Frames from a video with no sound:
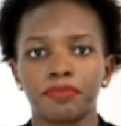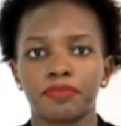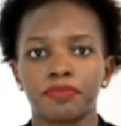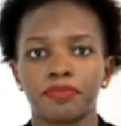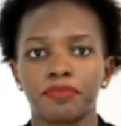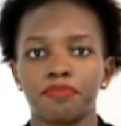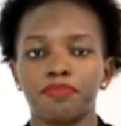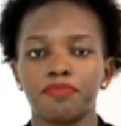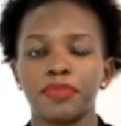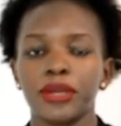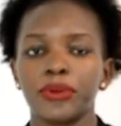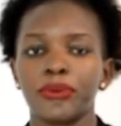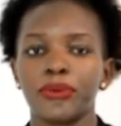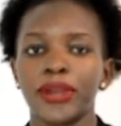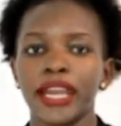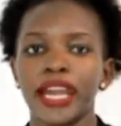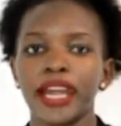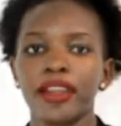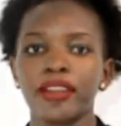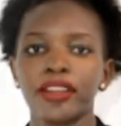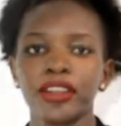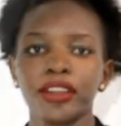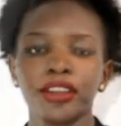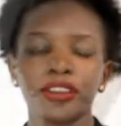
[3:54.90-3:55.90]
be
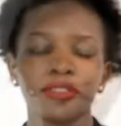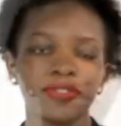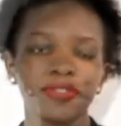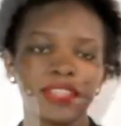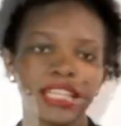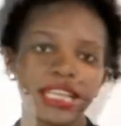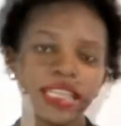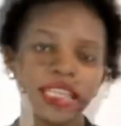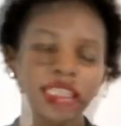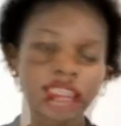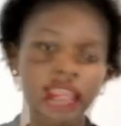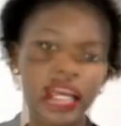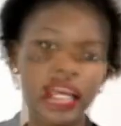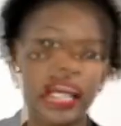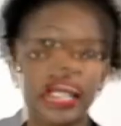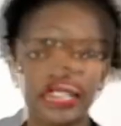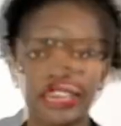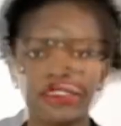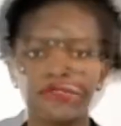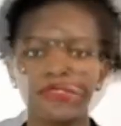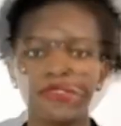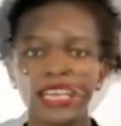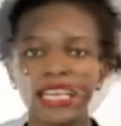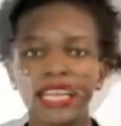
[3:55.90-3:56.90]
wary of this.
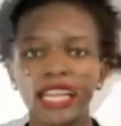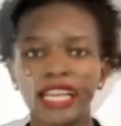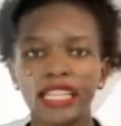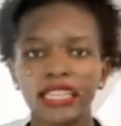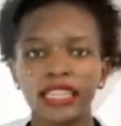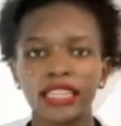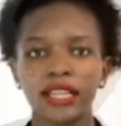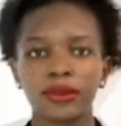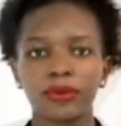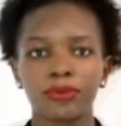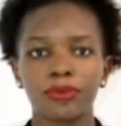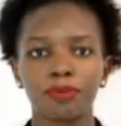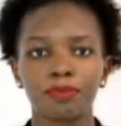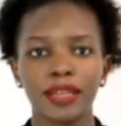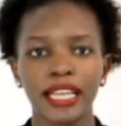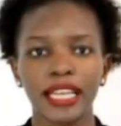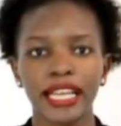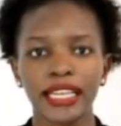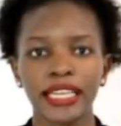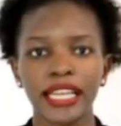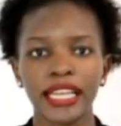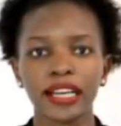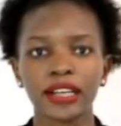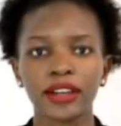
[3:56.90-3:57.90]
Never let the
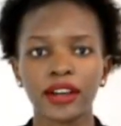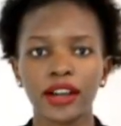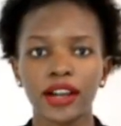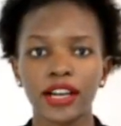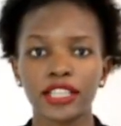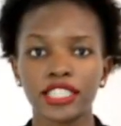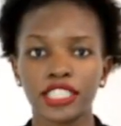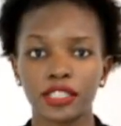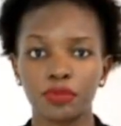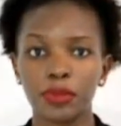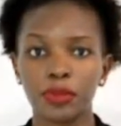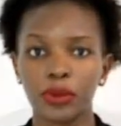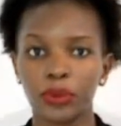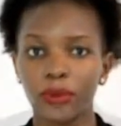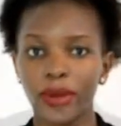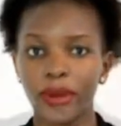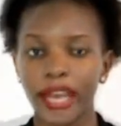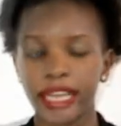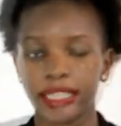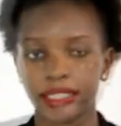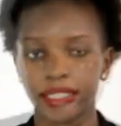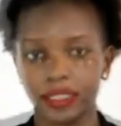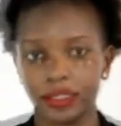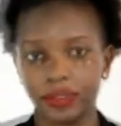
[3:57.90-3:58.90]
blender cords be
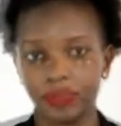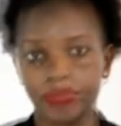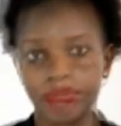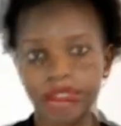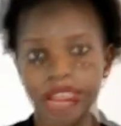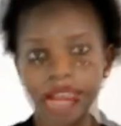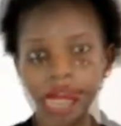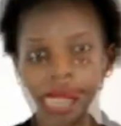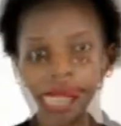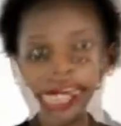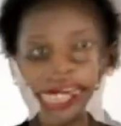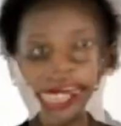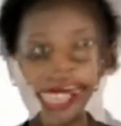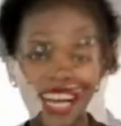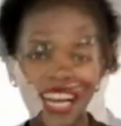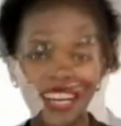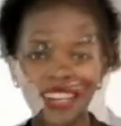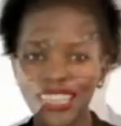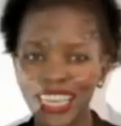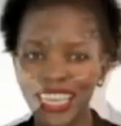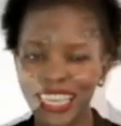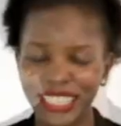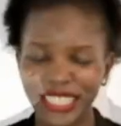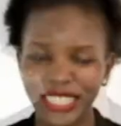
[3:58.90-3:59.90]
wet. Now that